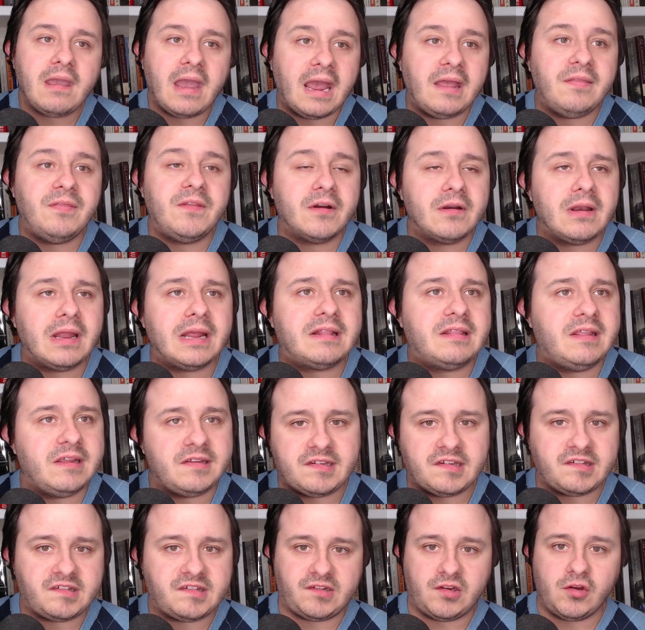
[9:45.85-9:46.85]
And they're like,
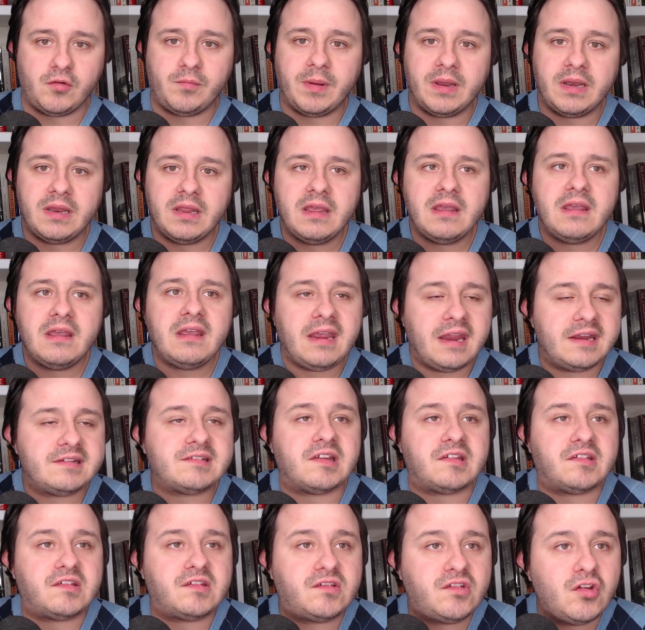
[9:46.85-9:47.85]
this is stupid.
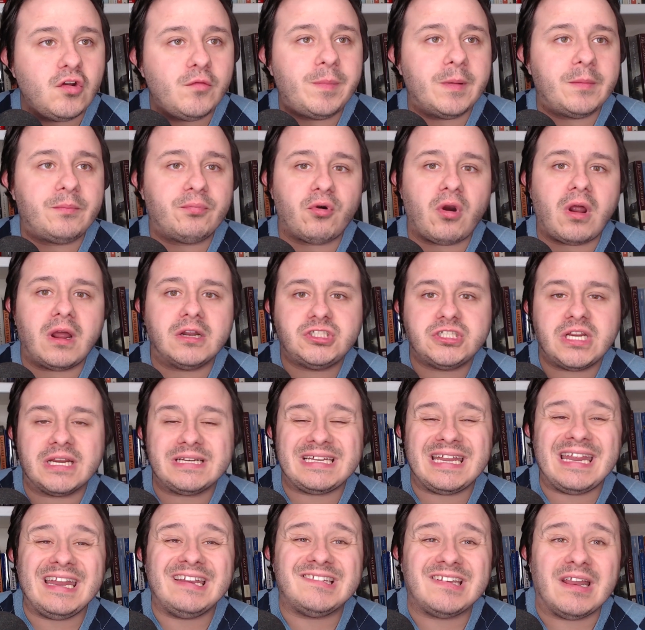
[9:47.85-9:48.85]
It's a stupid
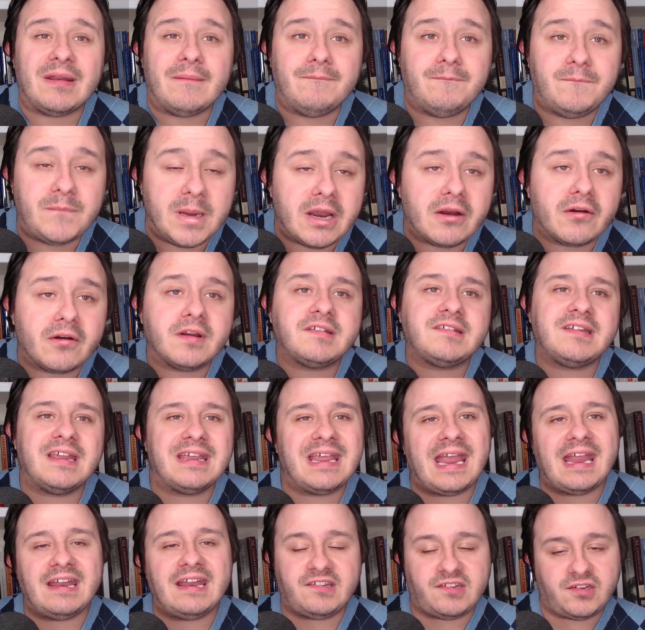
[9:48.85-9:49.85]
project. It's
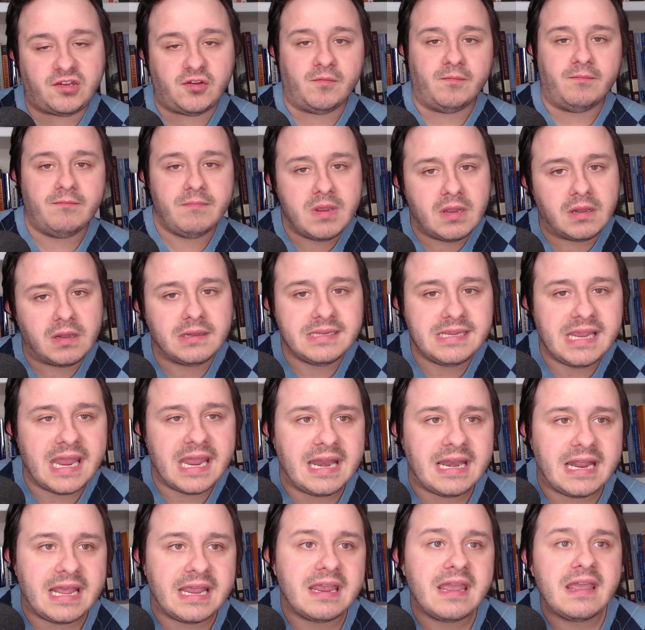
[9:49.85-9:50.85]
embarrassing. It's
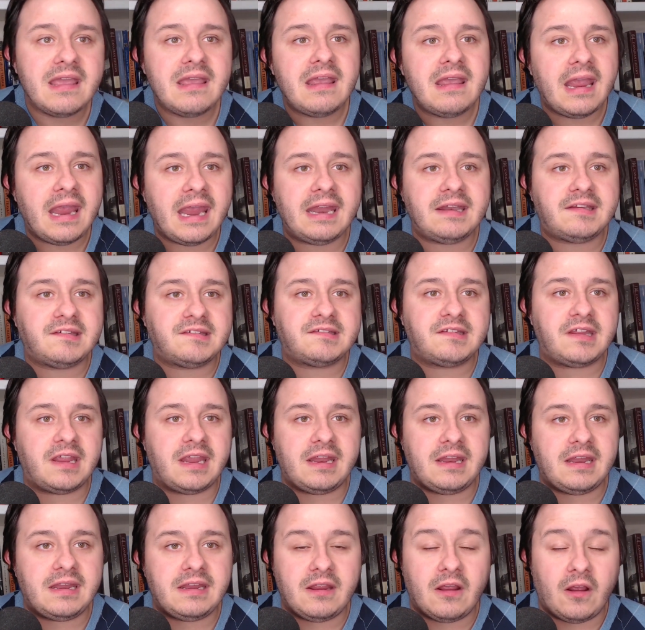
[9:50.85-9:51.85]
humiliating.
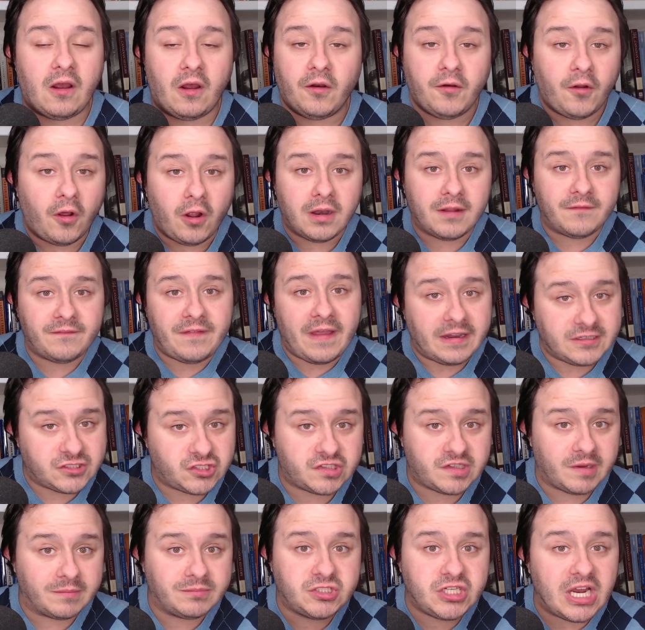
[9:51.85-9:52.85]
On all of that,
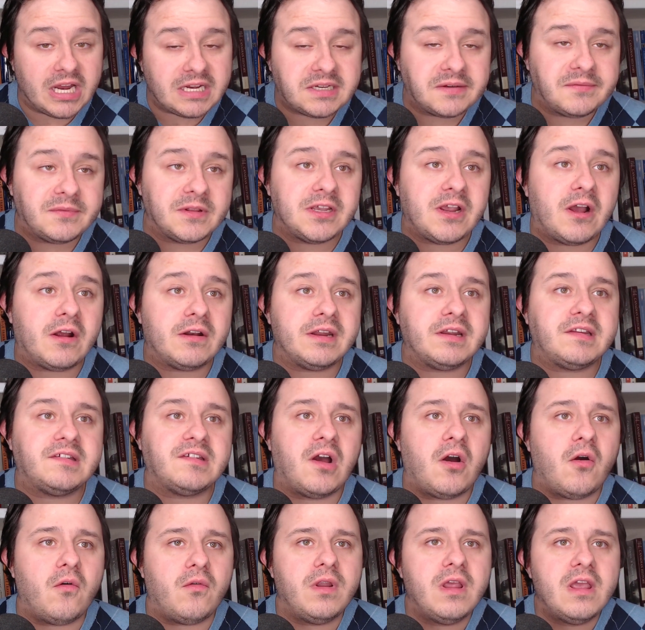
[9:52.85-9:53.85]
just objectively on
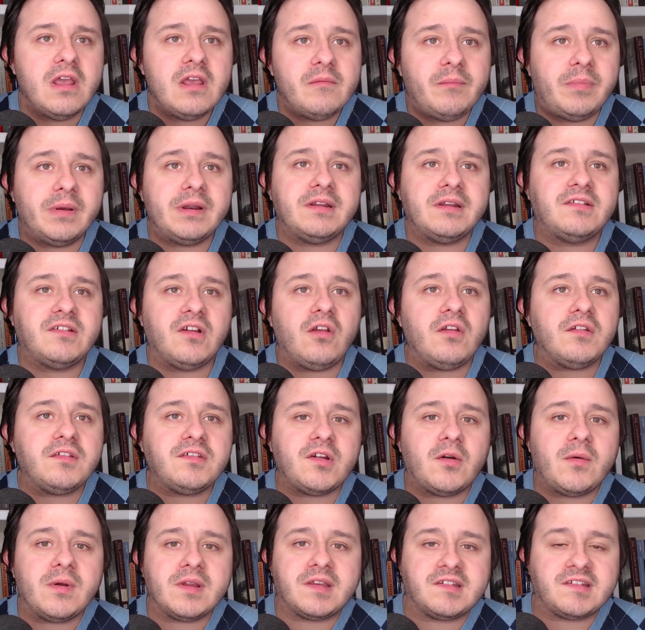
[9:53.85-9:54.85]
its own. But it's
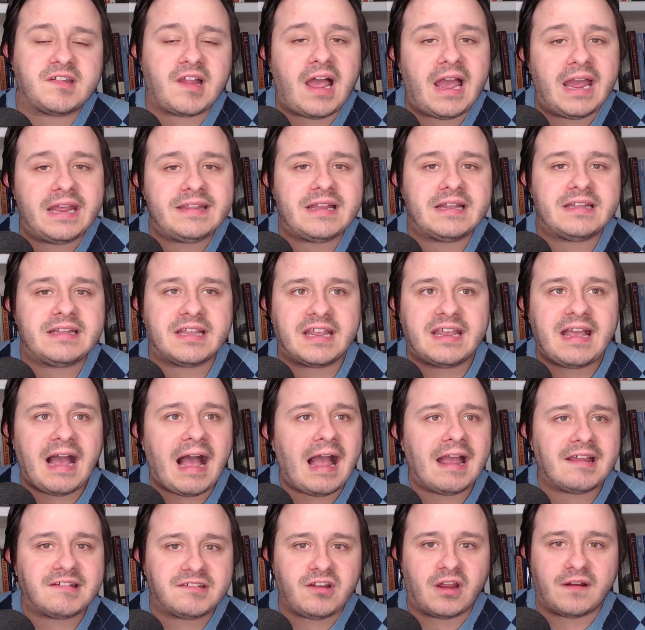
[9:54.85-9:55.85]
also a sign that the
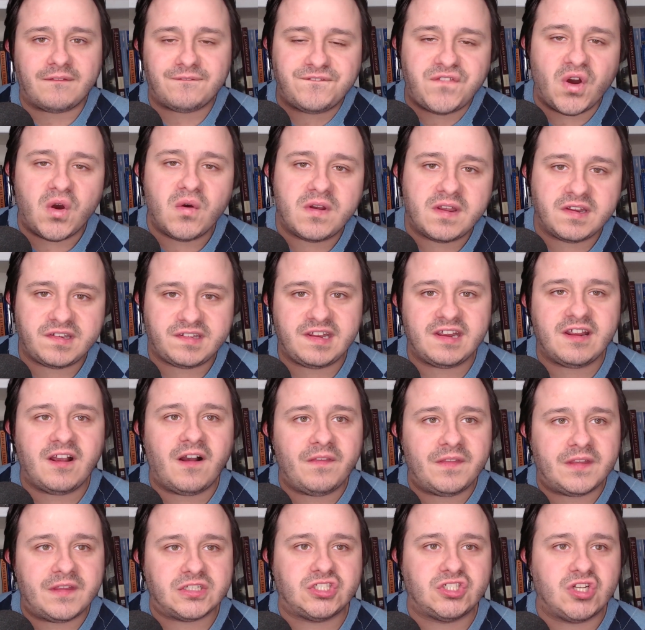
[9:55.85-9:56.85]
guy's not focusing
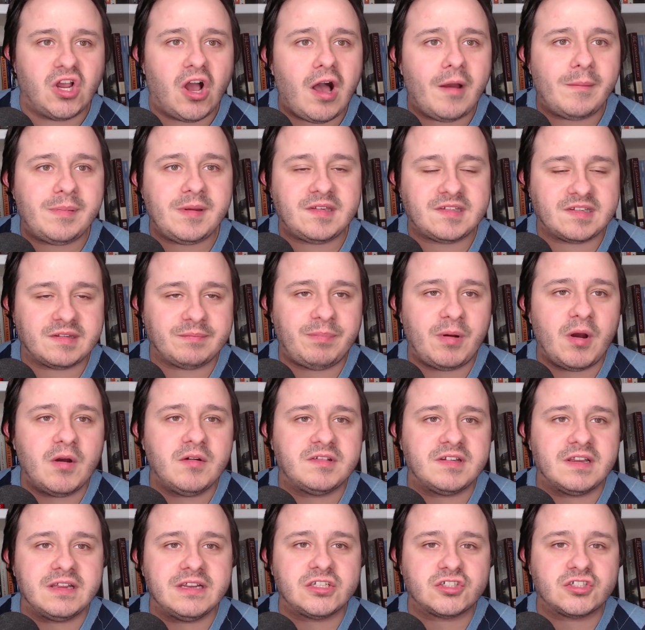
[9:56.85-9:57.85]
on the job he's
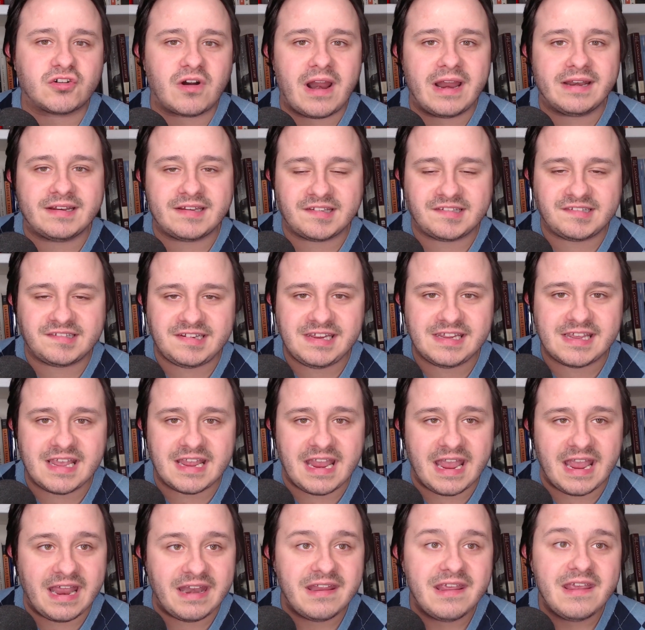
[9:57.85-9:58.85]
supposedly trying to seek
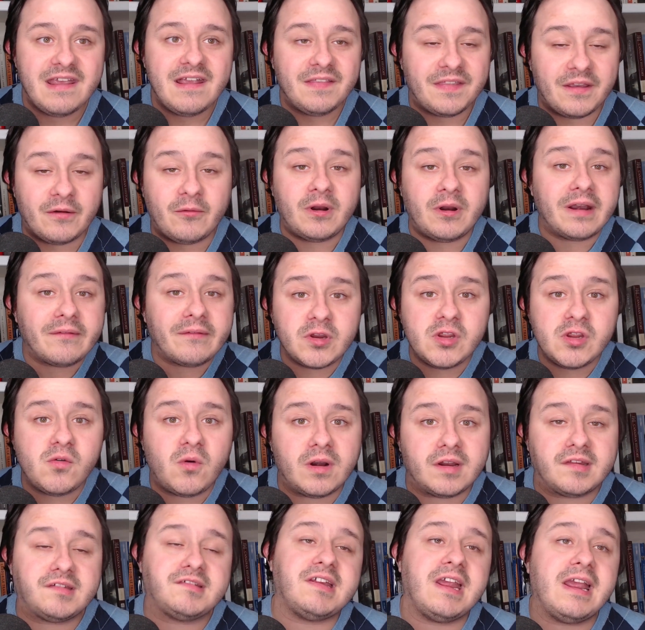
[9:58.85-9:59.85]
again. That whatever you
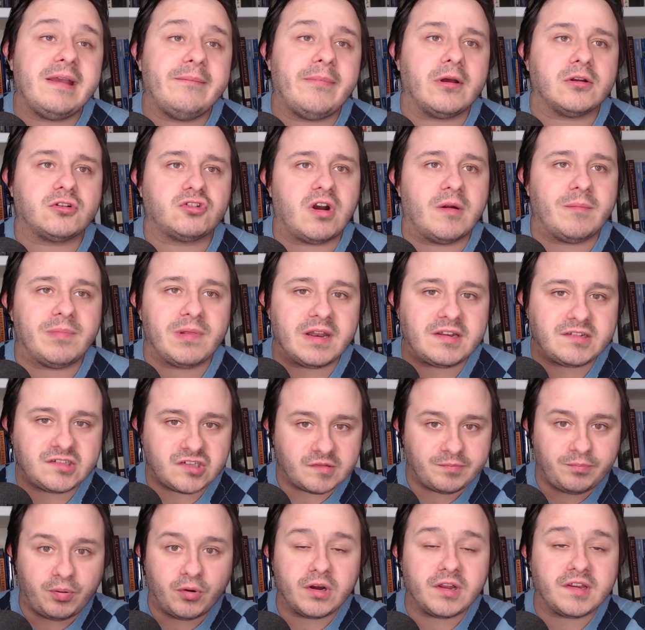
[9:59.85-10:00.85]
want to say about Trump, let's
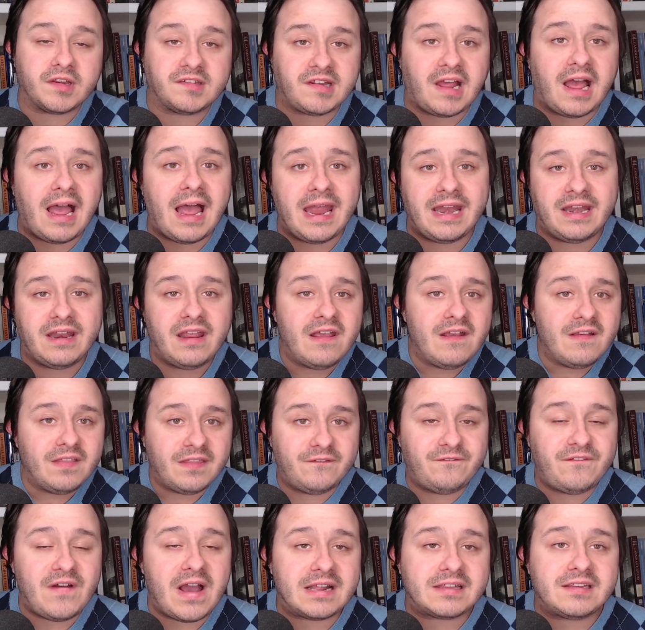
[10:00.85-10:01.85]
just put aside
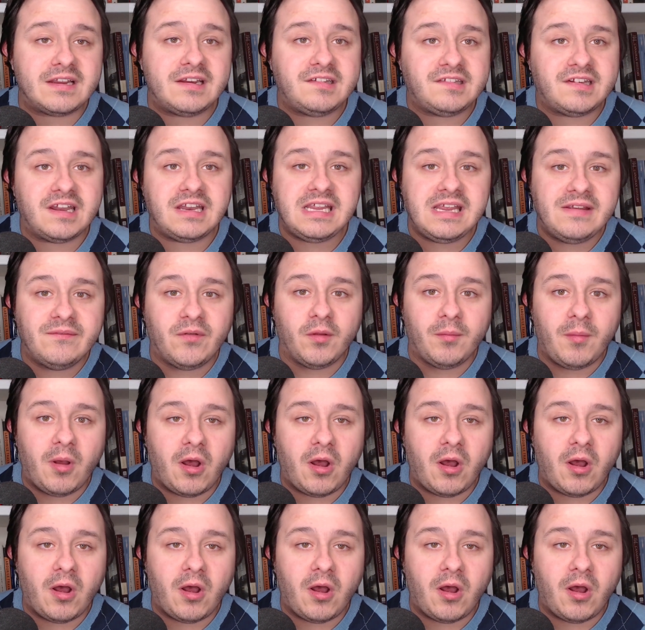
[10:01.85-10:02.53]
the fact that he's an evil